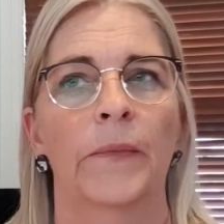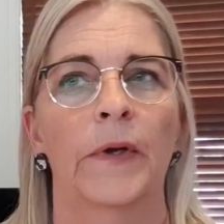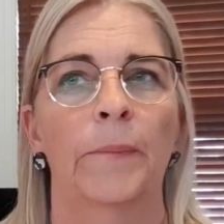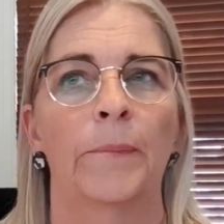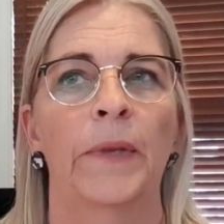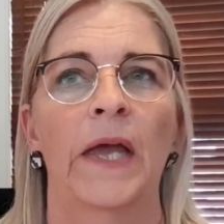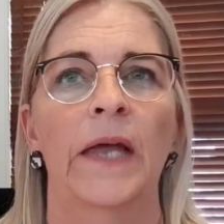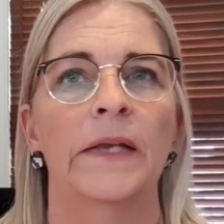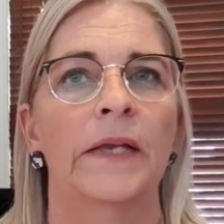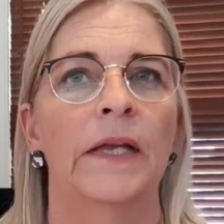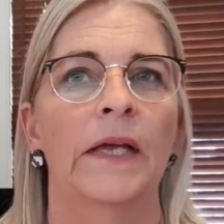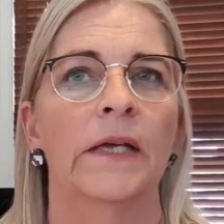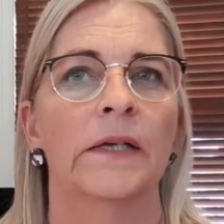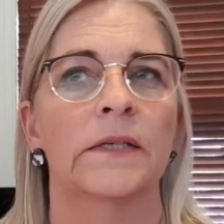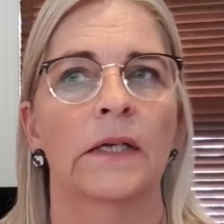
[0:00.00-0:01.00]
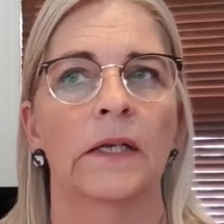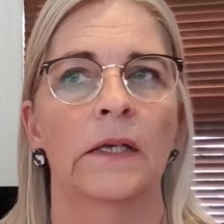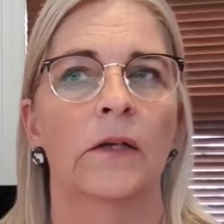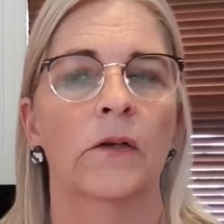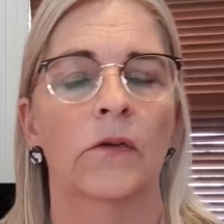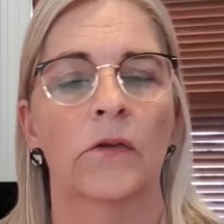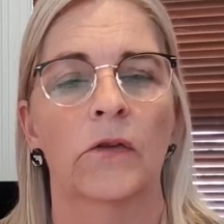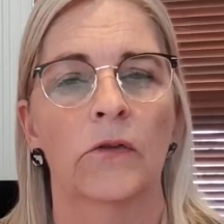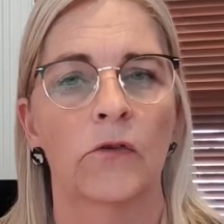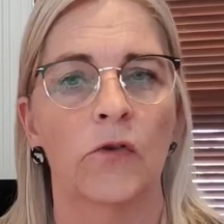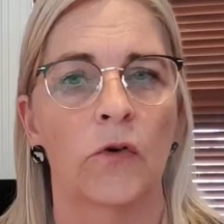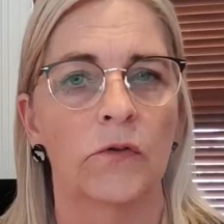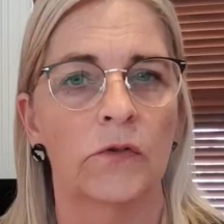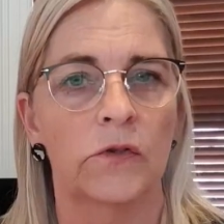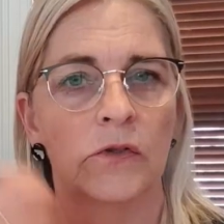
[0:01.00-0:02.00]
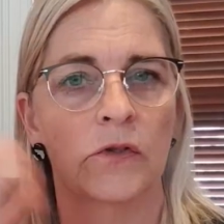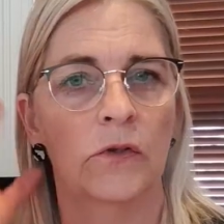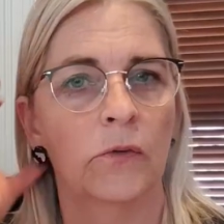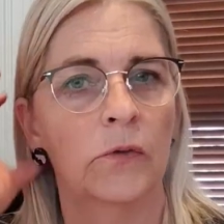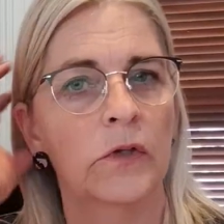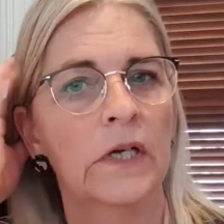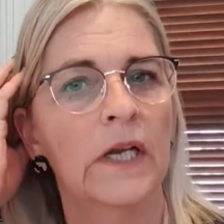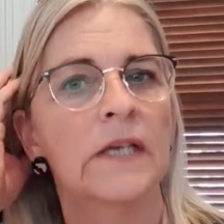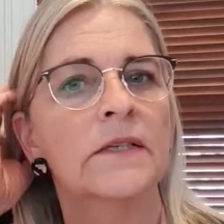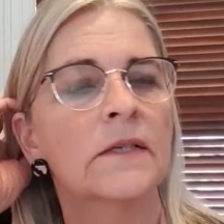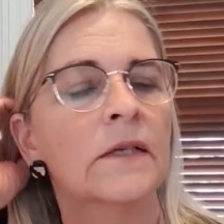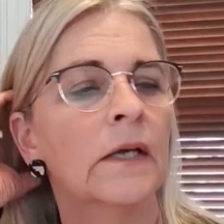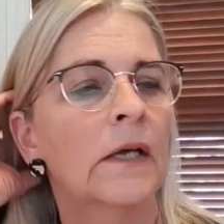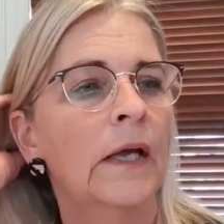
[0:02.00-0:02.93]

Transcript: appendix and your tonsils and all the rest.